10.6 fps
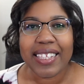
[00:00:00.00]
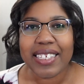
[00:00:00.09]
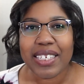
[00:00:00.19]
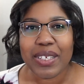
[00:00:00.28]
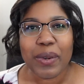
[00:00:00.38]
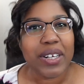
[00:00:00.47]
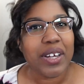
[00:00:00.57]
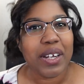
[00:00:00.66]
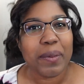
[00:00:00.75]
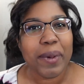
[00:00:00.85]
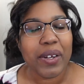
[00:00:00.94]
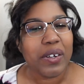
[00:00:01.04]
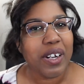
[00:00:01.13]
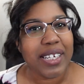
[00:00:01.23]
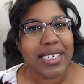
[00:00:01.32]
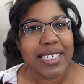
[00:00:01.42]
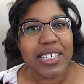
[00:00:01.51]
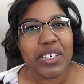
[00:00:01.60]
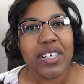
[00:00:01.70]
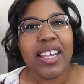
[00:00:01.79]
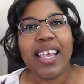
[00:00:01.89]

this is where I talk about cross stitch